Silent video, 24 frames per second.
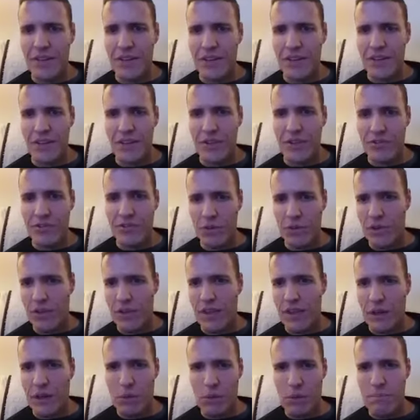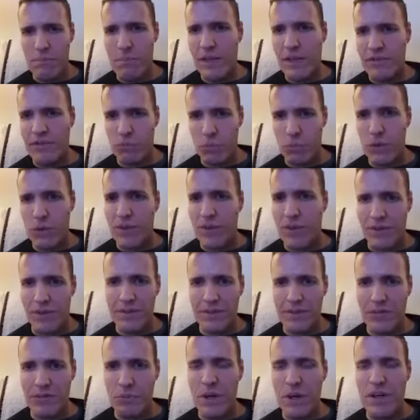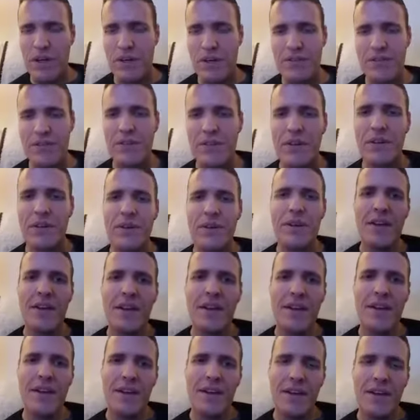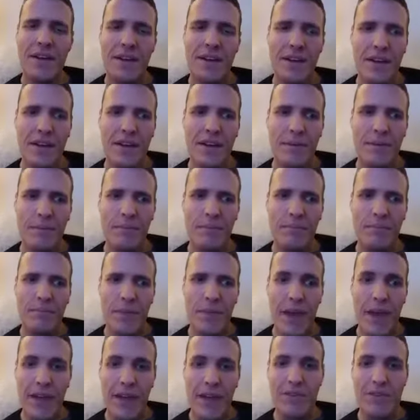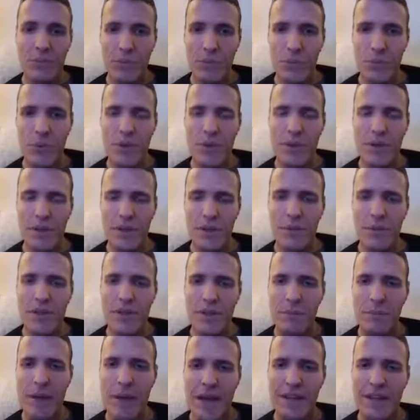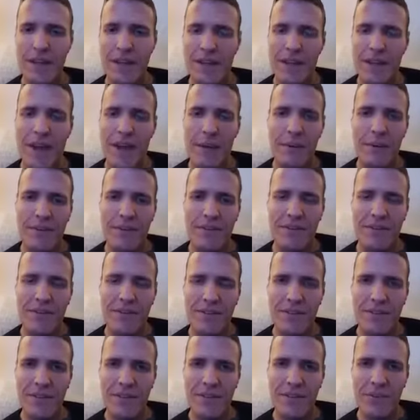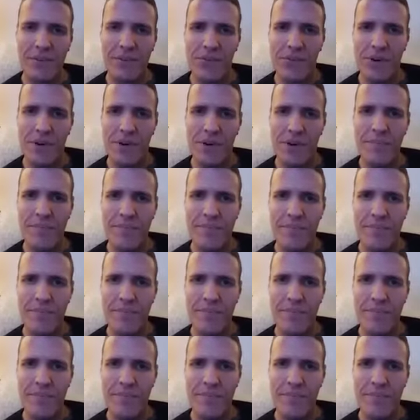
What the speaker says: and the soda that I would mix with it as well. So I had some really, really bad eating habits, that's for sure.